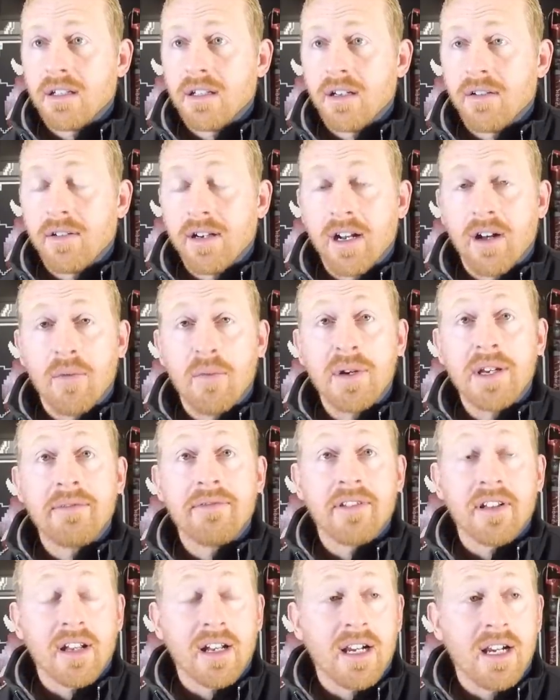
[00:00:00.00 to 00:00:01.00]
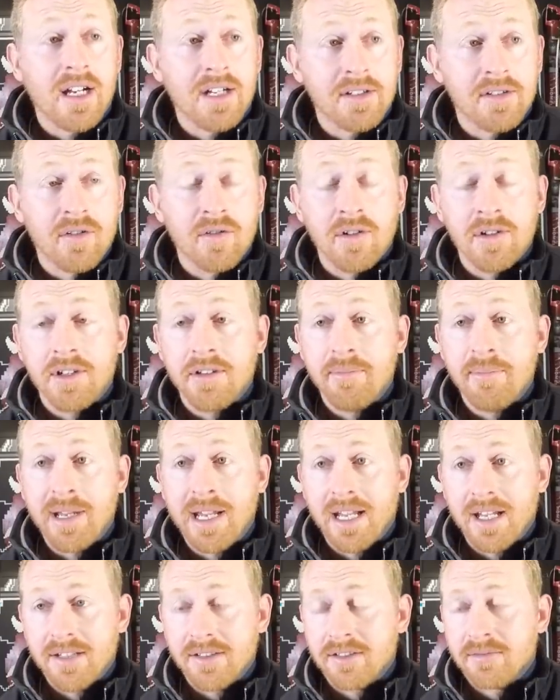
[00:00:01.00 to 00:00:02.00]
Alright, I'll wait for the Concorde to
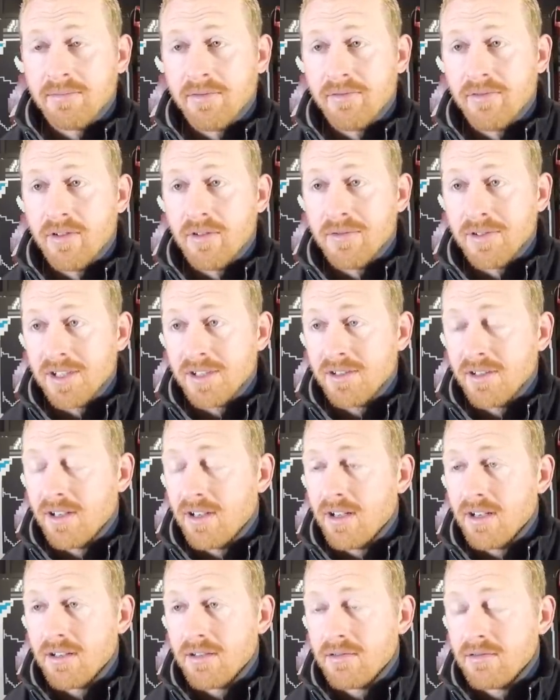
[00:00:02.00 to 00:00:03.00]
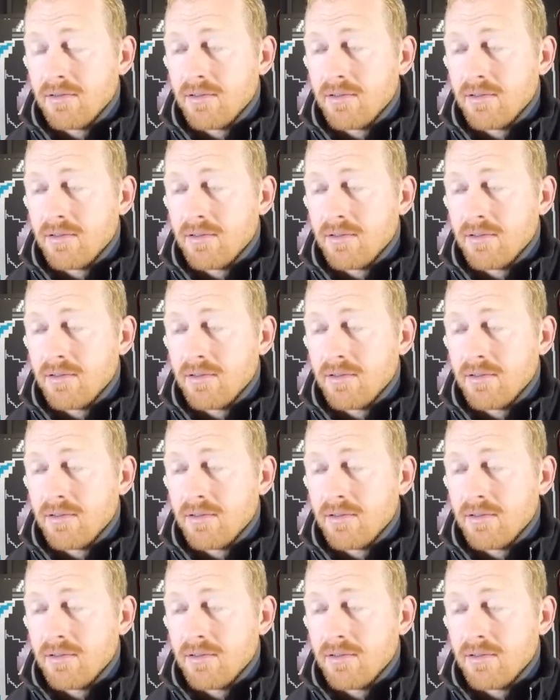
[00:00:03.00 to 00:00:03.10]
pass before we start.